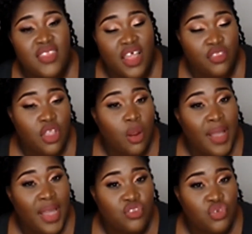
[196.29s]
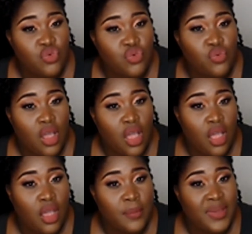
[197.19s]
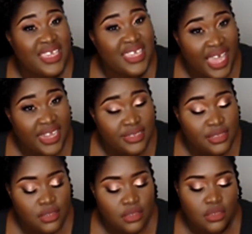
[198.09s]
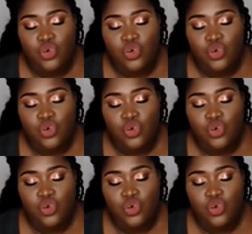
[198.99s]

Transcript: that they're about to um, get.